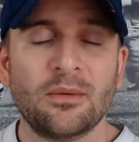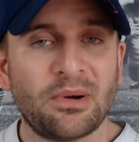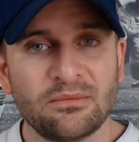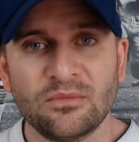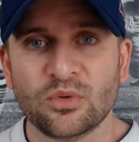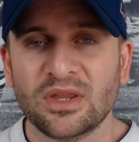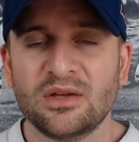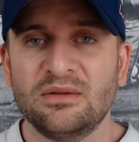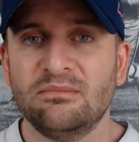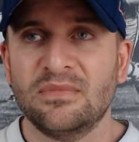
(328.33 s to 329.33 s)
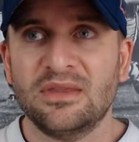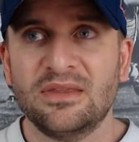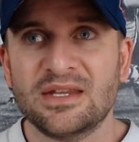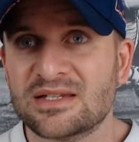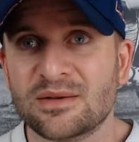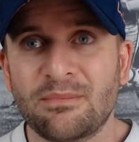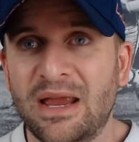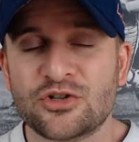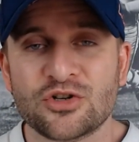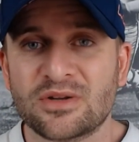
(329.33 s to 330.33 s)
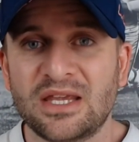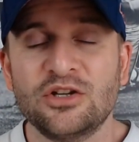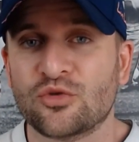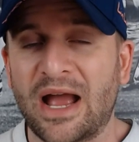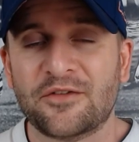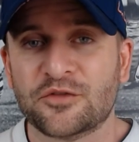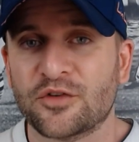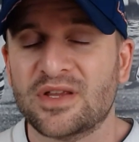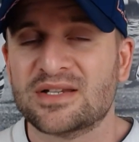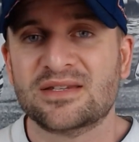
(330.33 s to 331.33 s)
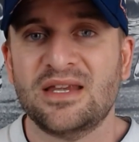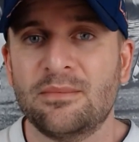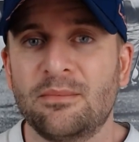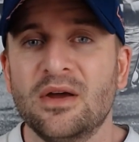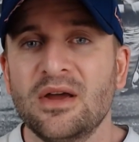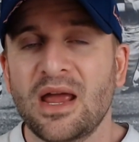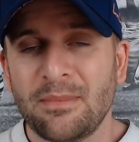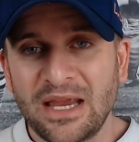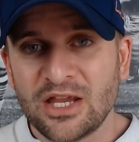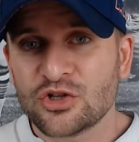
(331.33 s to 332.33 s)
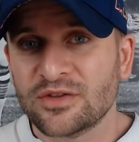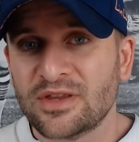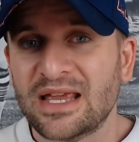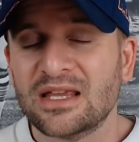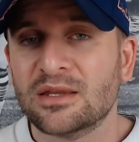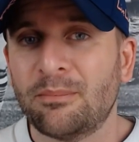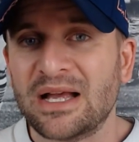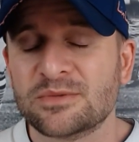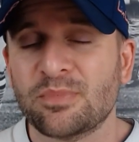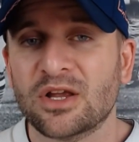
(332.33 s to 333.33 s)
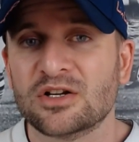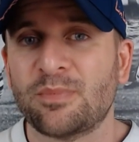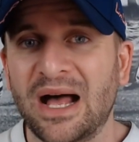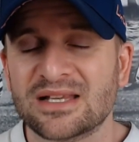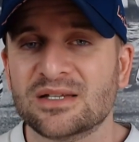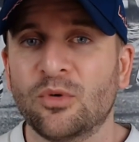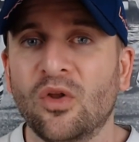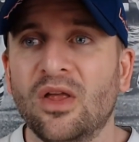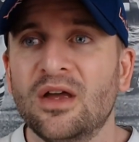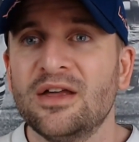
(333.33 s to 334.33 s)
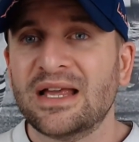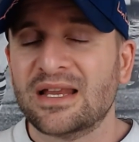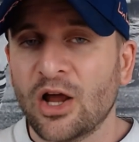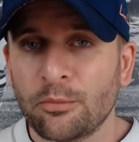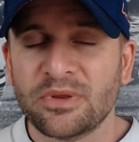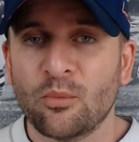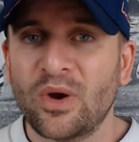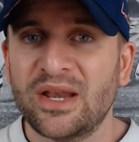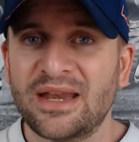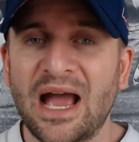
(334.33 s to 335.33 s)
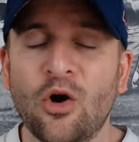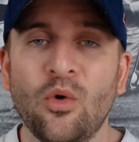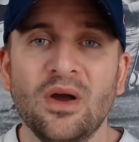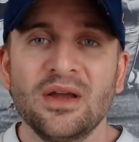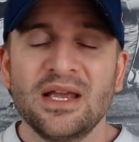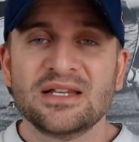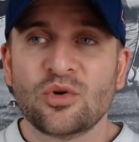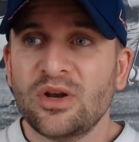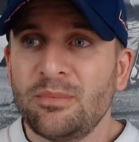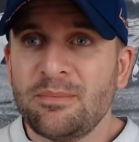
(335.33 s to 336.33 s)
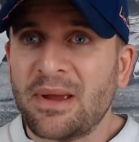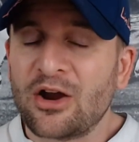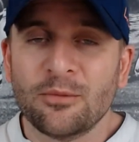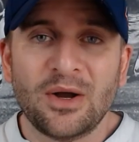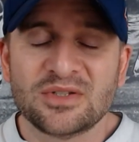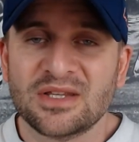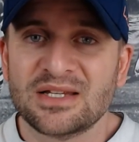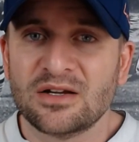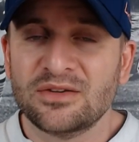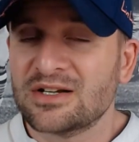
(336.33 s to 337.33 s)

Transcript: but really this is a major key draft for this team and making sure that they get the best players possible that can help them win now is going to be paramount to their,